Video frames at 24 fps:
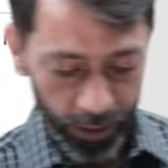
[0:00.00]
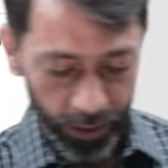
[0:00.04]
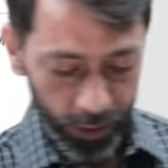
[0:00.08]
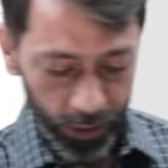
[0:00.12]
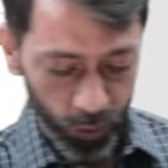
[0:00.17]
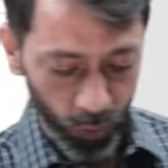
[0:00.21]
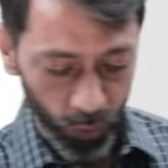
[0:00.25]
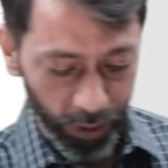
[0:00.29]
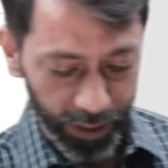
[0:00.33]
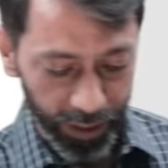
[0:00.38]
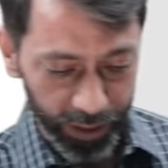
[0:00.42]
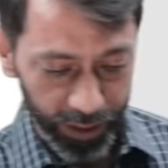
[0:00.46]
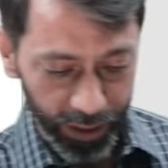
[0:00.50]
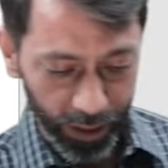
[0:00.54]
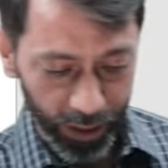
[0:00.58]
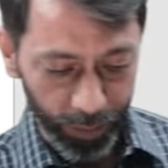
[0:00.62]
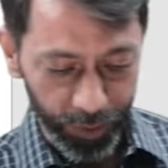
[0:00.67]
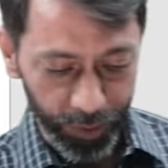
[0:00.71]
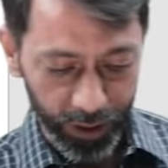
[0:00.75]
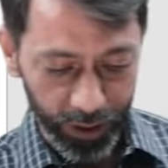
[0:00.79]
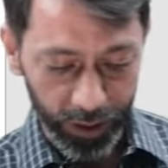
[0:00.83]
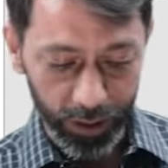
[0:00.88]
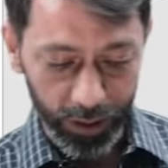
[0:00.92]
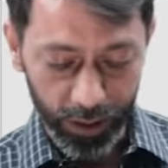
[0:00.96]
So I type
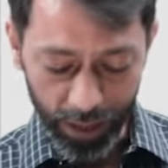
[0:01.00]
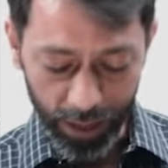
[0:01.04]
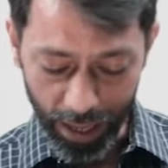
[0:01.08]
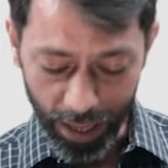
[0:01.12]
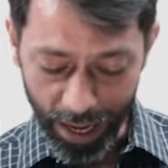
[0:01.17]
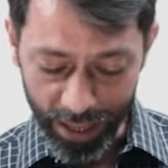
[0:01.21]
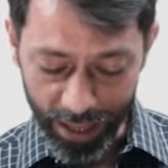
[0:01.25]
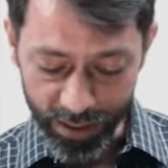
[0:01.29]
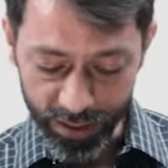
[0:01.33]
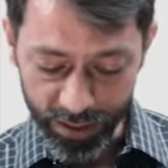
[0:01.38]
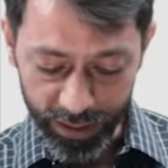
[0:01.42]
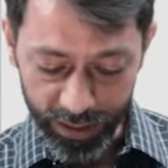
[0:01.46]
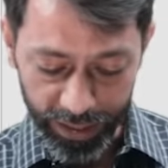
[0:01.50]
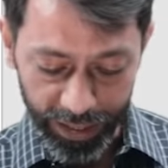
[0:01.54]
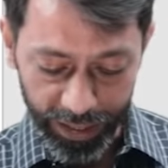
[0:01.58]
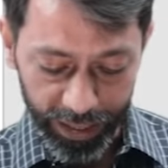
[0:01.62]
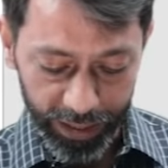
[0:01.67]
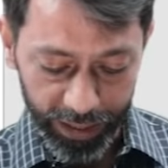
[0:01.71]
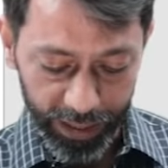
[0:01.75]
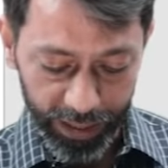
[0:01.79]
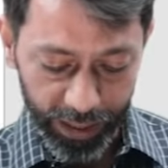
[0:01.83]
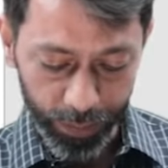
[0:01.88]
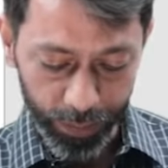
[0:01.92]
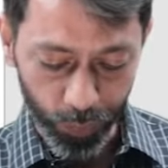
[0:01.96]
it in as
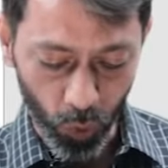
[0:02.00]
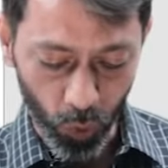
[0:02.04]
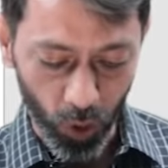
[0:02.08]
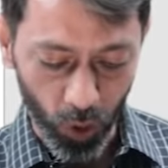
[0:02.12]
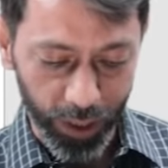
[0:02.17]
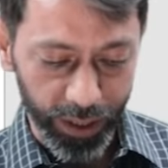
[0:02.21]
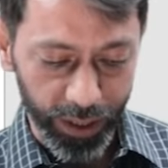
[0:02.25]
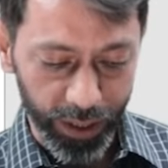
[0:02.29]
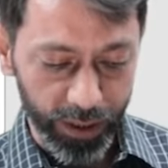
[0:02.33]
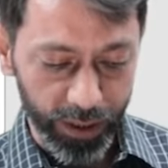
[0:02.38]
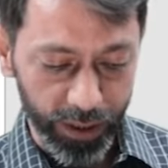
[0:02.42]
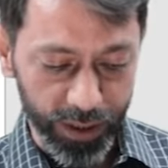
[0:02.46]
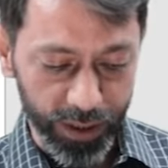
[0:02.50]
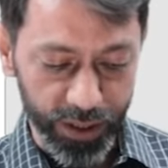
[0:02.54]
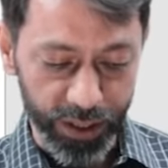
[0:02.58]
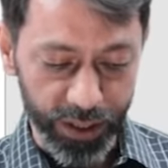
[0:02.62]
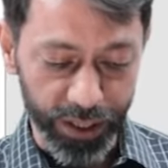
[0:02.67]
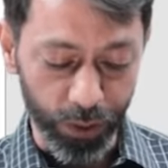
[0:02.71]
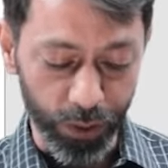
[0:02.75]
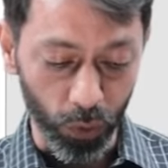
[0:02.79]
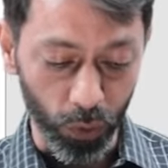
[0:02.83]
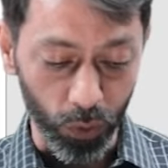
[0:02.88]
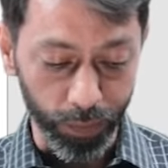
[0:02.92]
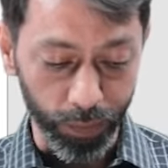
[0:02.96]

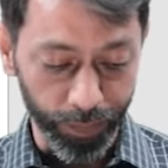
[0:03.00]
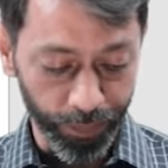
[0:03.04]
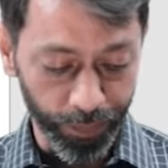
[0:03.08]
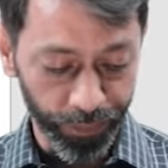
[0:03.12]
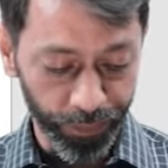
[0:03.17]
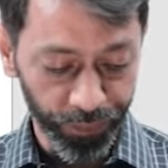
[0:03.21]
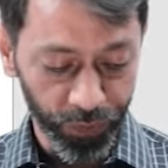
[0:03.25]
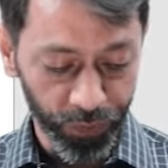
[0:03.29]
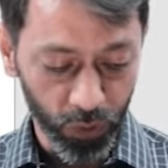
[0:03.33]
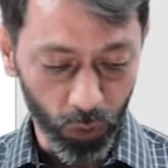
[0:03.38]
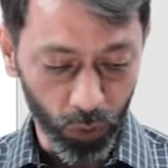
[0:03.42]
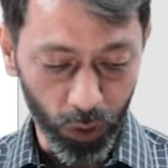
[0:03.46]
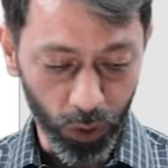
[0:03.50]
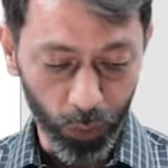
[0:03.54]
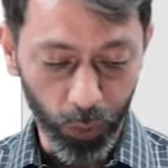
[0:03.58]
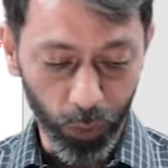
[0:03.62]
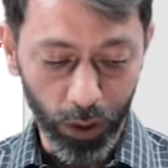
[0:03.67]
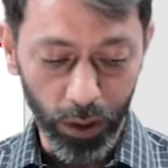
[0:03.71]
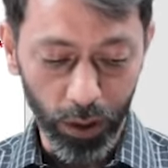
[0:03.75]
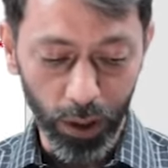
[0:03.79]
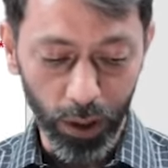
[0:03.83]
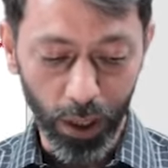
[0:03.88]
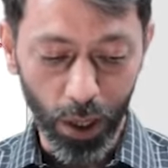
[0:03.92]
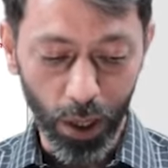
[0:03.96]
80.0. So it
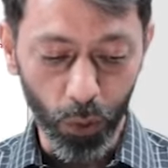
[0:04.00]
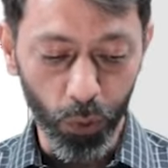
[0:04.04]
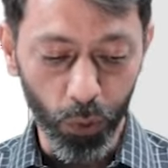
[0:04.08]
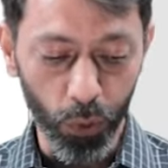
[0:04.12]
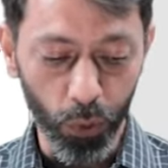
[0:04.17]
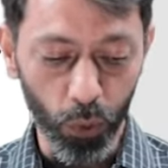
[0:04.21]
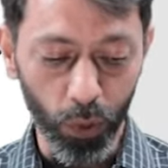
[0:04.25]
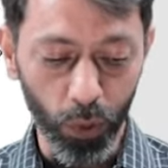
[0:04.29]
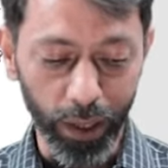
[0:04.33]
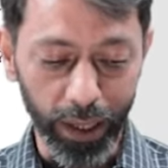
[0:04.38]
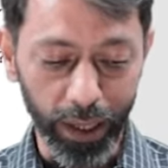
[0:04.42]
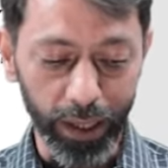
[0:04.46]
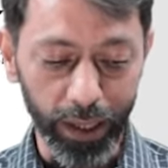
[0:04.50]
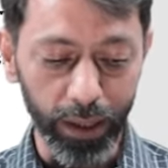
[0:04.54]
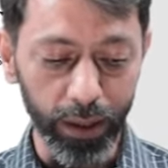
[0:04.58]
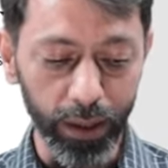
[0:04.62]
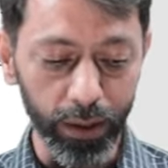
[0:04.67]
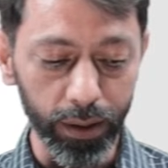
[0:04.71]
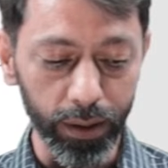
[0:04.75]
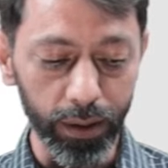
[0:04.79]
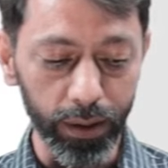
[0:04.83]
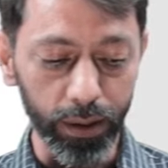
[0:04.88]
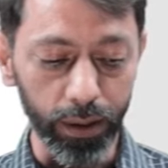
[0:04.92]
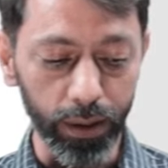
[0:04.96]
will allow you to
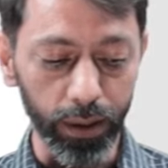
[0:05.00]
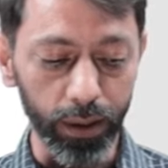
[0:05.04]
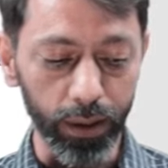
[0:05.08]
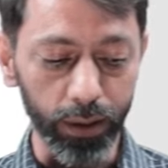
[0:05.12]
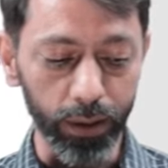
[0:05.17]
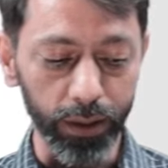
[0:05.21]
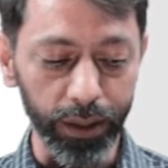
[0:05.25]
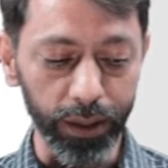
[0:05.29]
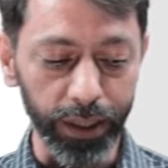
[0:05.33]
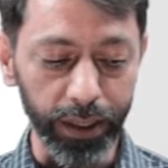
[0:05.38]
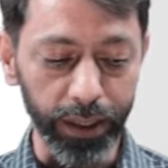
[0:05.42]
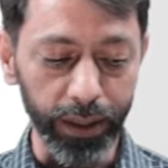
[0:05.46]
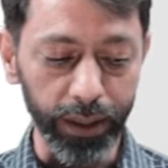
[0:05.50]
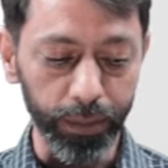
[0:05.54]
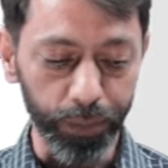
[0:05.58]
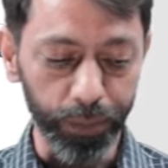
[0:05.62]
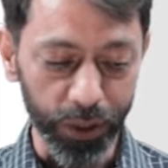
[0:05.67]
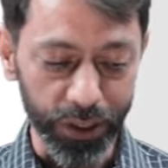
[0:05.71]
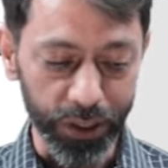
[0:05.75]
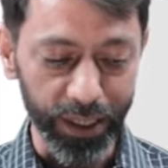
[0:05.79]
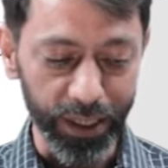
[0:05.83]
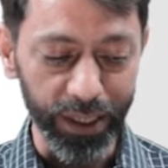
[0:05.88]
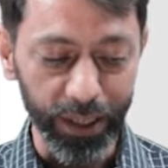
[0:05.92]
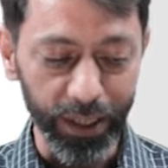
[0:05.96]
enter the
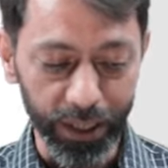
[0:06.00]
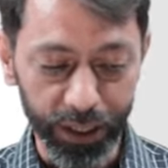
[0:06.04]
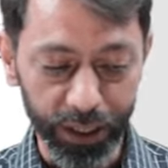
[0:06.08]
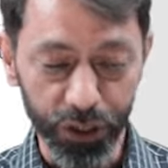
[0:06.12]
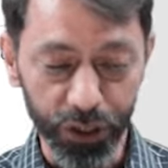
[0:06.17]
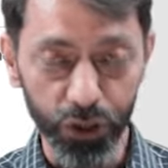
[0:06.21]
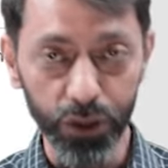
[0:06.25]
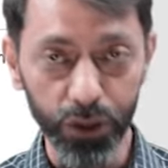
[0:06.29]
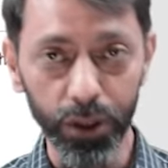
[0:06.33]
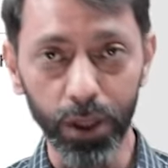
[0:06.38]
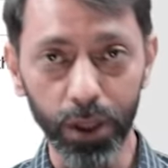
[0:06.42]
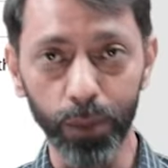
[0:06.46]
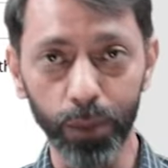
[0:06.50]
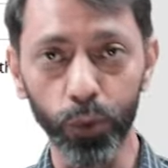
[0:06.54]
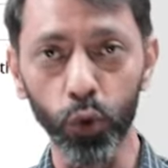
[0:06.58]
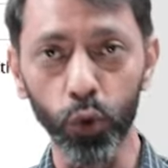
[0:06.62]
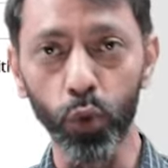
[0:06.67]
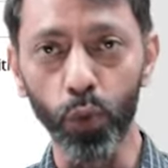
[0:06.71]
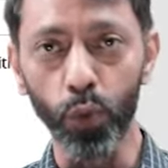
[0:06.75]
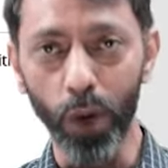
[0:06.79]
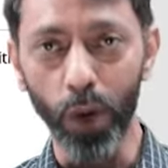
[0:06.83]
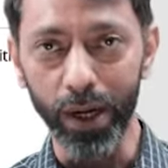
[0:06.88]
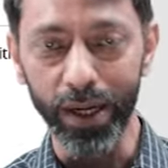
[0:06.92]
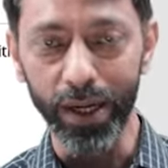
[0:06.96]
percentage up to
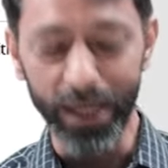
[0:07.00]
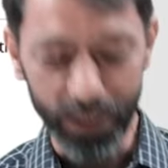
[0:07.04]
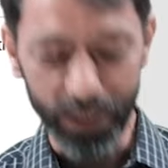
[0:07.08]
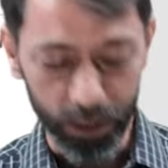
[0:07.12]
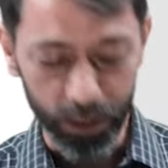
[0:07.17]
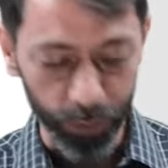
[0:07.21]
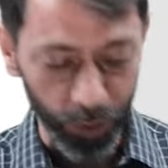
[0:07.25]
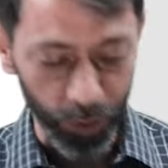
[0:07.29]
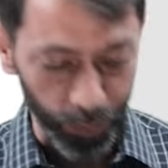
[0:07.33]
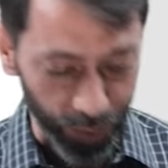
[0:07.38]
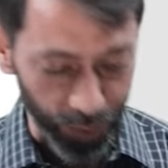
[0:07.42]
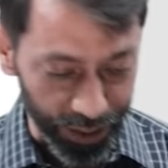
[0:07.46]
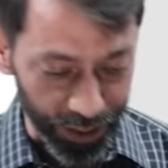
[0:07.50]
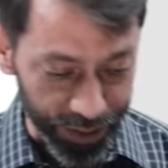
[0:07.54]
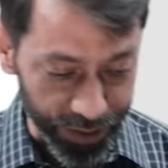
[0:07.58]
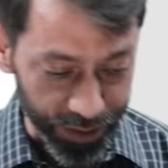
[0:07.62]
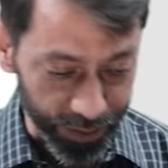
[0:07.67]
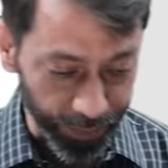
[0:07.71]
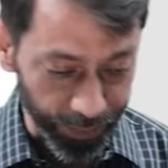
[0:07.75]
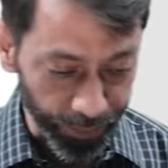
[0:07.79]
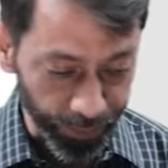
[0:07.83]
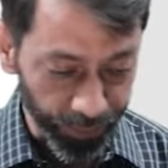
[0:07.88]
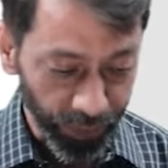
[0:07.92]
1 decimal place.